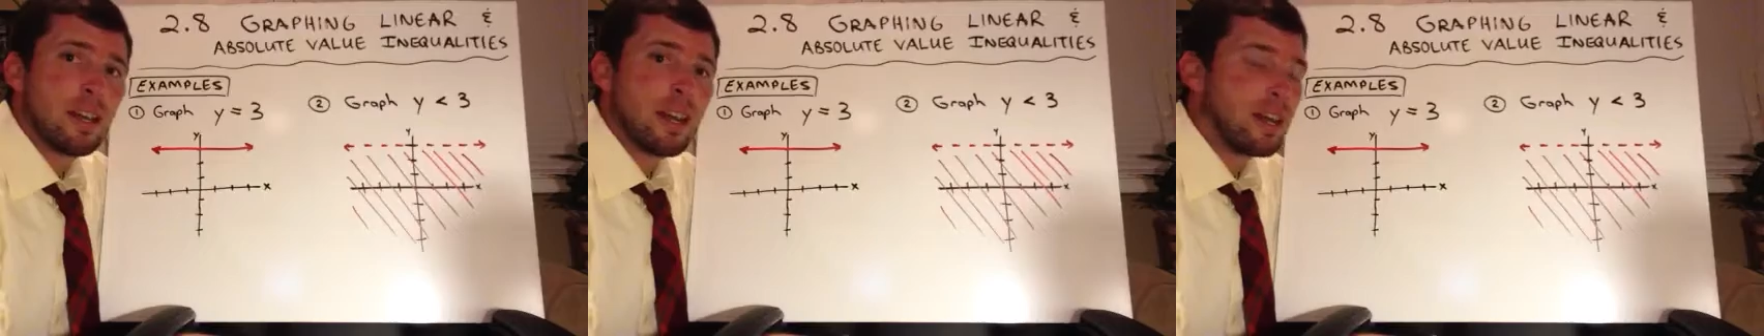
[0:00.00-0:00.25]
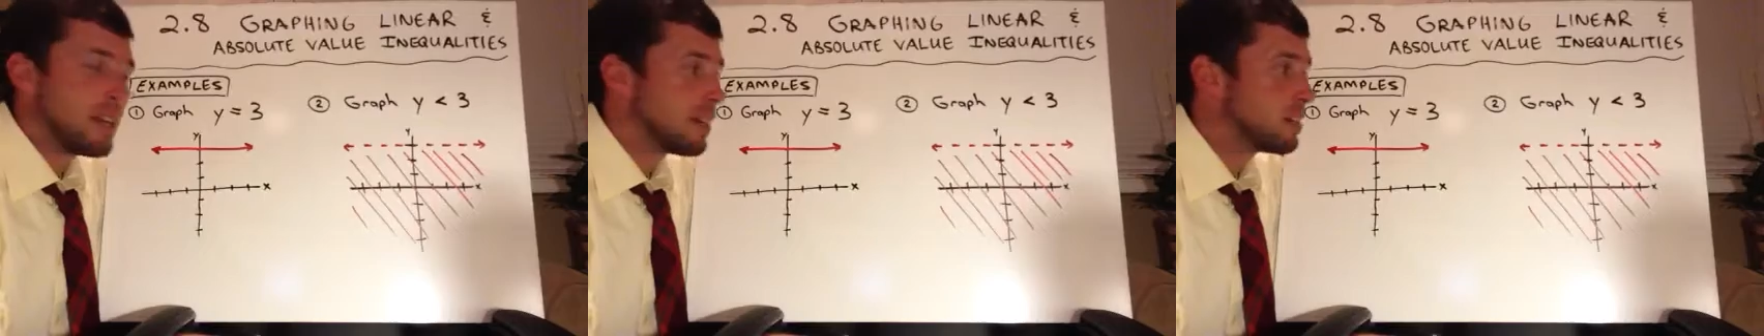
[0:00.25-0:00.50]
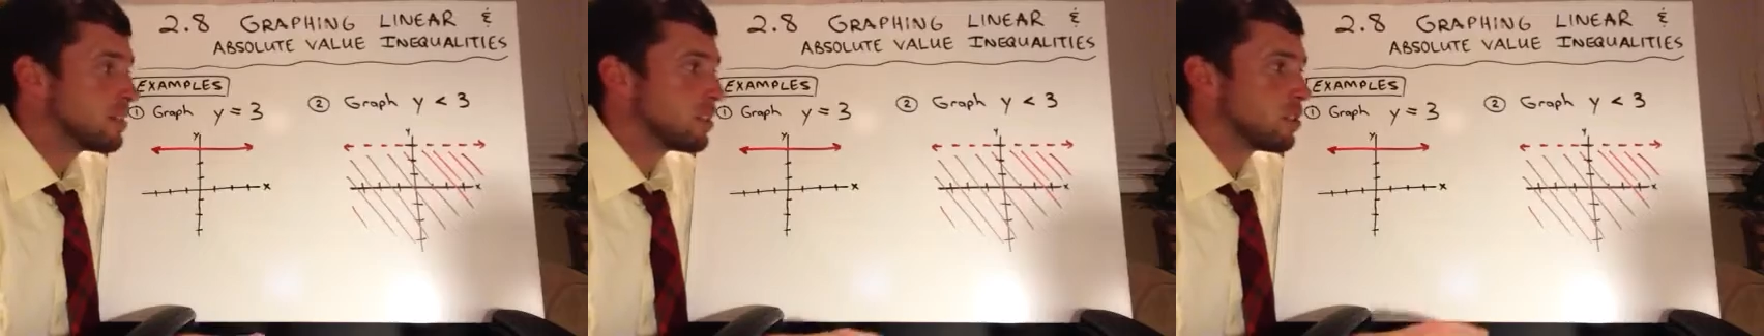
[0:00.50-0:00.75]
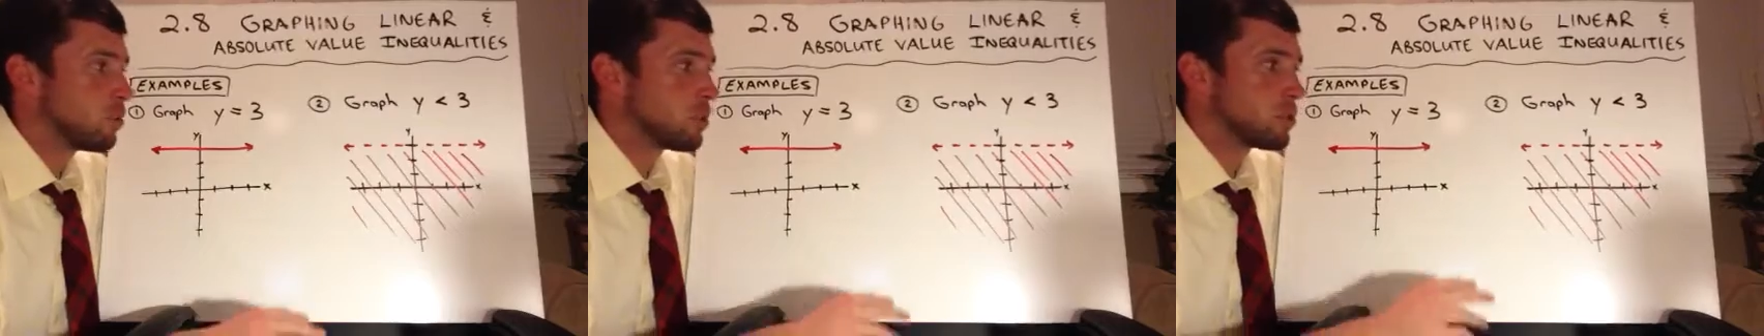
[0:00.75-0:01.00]
And
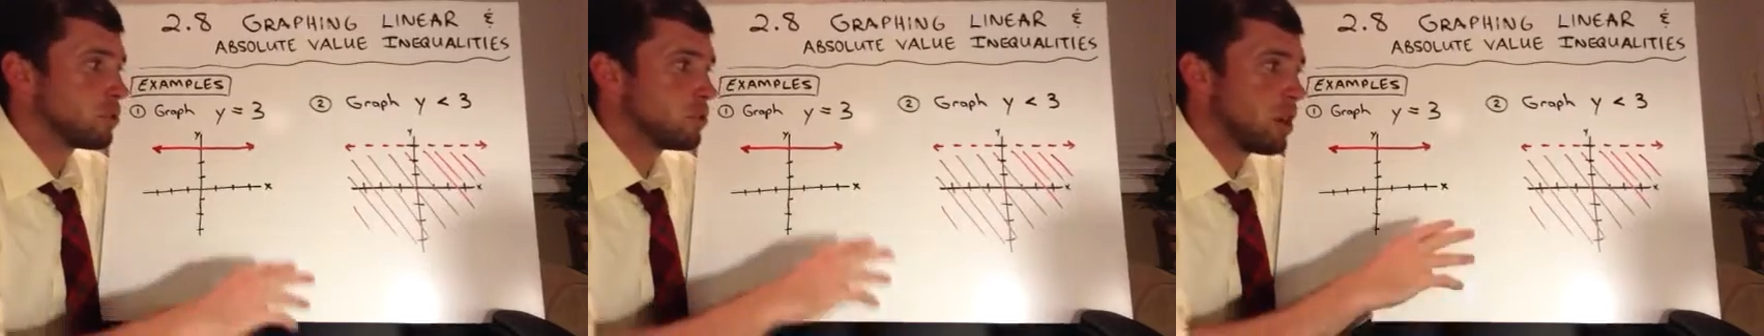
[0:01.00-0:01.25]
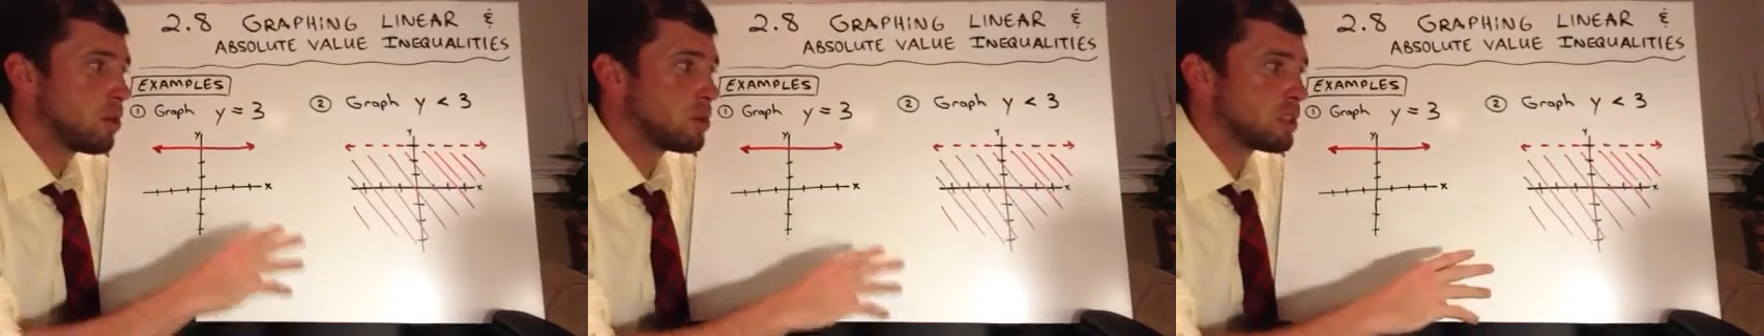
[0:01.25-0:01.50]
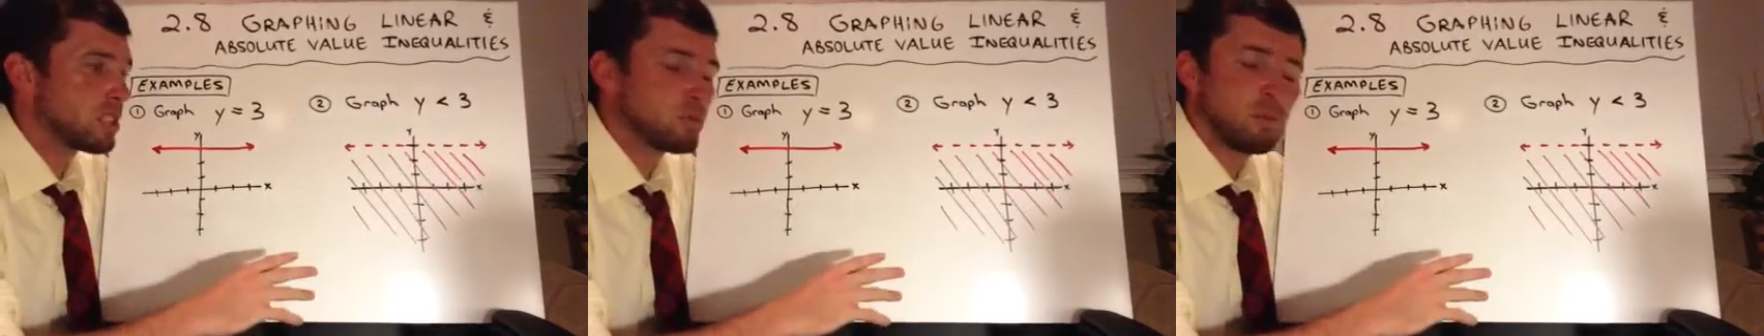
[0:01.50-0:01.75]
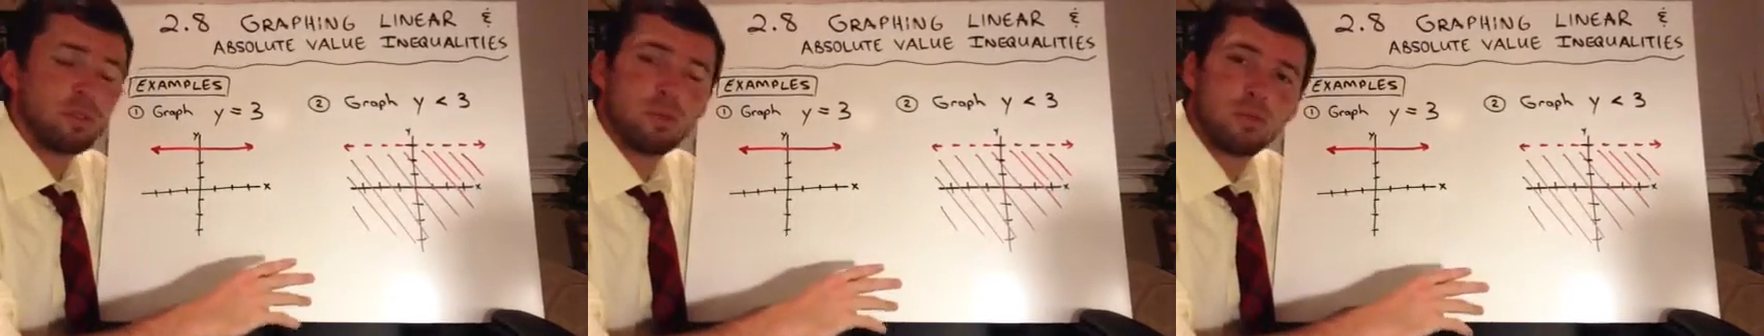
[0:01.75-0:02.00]
what you'll notice is
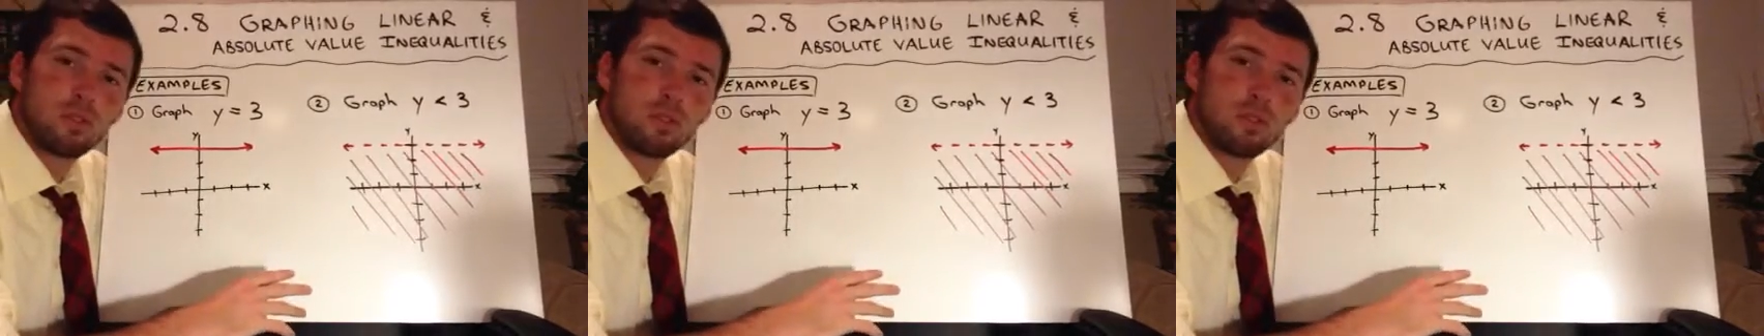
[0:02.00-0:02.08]
when you